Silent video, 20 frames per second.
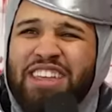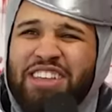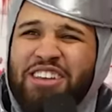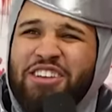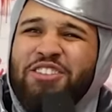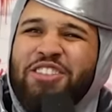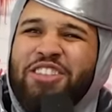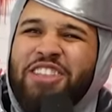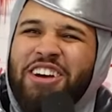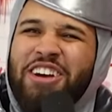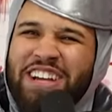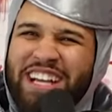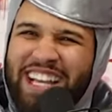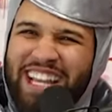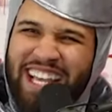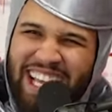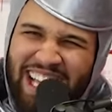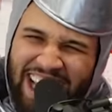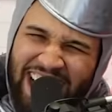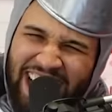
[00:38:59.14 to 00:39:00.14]
you look
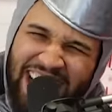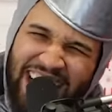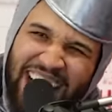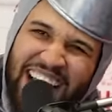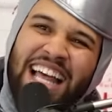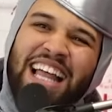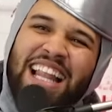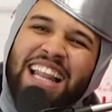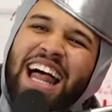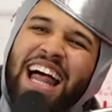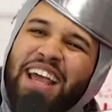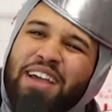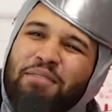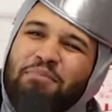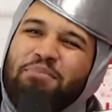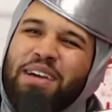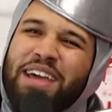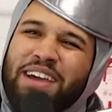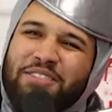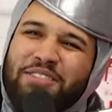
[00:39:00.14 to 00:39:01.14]
like
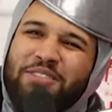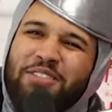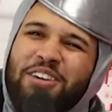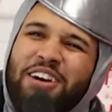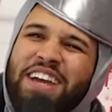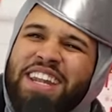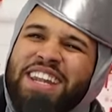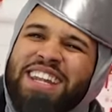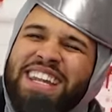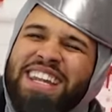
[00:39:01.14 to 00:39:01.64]
Bigfoot.